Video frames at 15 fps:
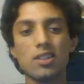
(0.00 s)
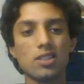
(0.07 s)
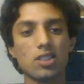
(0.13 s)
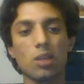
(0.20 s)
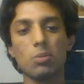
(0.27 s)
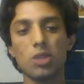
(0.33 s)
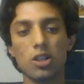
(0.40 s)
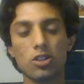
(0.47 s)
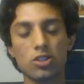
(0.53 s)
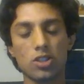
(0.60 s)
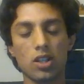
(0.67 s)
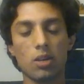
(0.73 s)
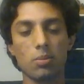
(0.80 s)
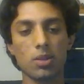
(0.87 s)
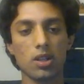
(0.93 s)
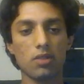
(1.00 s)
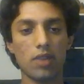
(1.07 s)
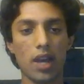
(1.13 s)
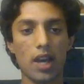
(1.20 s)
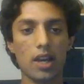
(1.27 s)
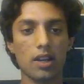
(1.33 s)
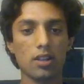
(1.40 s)
some large number of
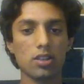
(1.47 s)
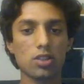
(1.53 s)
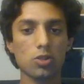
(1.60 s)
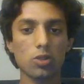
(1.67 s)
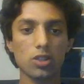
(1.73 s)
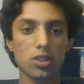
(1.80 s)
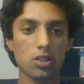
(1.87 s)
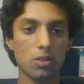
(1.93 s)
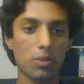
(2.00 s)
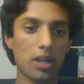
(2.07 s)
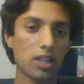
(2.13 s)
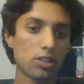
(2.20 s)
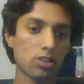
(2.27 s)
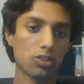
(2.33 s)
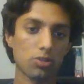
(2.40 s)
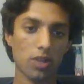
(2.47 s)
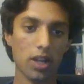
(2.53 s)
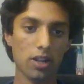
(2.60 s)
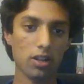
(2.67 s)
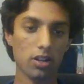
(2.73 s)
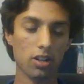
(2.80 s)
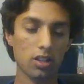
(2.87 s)
n source domains,
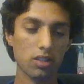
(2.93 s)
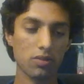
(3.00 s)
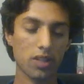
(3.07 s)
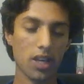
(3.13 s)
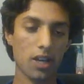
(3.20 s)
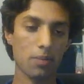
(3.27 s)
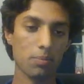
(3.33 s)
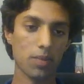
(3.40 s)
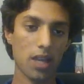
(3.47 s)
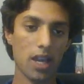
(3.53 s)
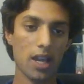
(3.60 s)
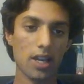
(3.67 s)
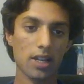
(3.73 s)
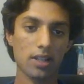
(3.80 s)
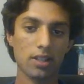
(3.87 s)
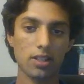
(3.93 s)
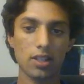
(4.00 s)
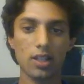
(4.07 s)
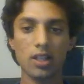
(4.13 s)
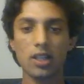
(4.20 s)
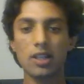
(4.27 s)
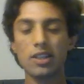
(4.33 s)
train on all of them,
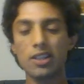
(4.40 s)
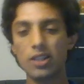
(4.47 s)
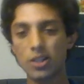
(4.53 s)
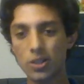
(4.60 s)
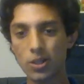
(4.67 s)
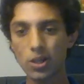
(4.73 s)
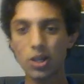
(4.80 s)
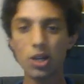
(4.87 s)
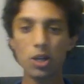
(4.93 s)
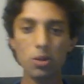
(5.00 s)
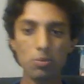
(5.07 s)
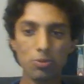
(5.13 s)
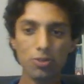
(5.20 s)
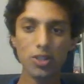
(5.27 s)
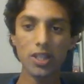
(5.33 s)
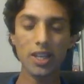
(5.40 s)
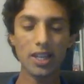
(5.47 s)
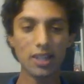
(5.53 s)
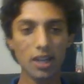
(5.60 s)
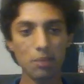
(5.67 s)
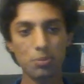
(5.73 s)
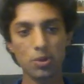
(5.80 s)
and hopefully
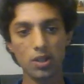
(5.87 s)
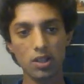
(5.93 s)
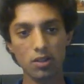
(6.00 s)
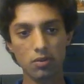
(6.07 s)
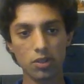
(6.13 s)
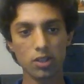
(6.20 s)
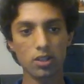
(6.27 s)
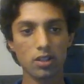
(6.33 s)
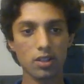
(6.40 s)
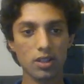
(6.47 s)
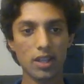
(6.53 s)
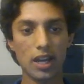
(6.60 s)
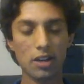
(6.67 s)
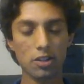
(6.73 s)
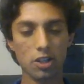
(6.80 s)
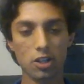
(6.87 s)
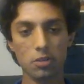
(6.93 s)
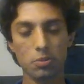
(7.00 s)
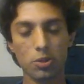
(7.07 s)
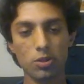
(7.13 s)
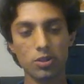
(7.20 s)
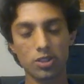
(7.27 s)
at that point you've learned that
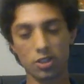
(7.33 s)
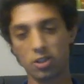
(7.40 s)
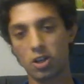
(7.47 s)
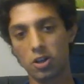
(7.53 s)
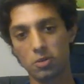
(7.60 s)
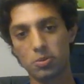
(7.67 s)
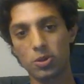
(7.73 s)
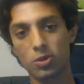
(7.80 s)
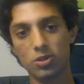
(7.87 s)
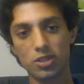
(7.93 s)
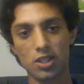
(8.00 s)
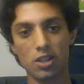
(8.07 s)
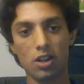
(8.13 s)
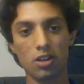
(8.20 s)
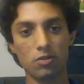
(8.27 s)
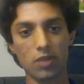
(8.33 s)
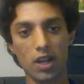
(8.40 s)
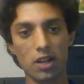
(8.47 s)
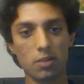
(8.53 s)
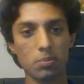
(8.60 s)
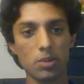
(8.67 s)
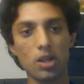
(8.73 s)
cart poles are cart poles and not
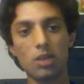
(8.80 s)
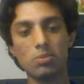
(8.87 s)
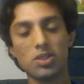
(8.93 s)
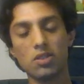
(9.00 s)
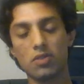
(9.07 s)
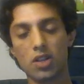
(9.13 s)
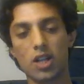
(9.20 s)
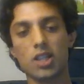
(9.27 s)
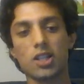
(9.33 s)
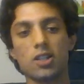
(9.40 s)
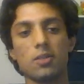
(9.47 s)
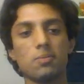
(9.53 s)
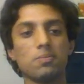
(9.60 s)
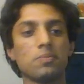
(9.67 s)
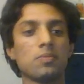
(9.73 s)
random blobs of color.